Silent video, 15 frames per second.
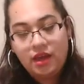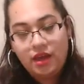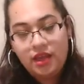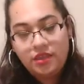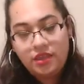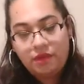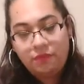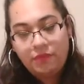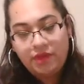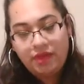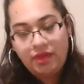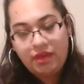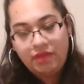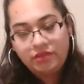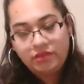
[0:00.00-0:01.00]
And then we
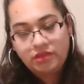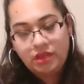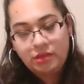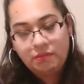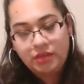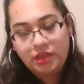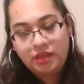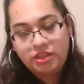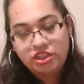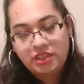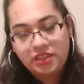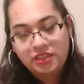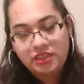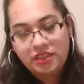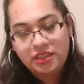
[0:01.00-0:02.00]
have some
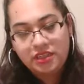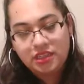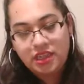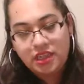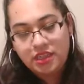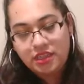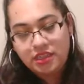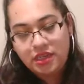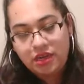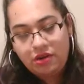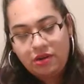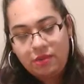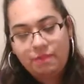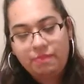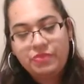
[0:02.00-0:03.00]
Congested Skin
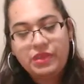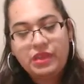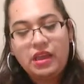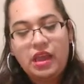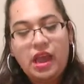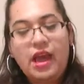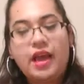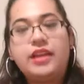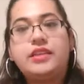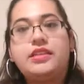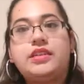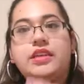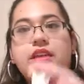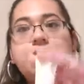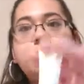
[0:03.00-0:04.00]
Serum. I
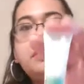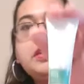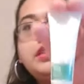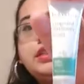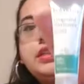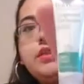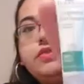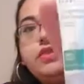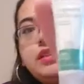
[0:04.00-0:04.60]
did receive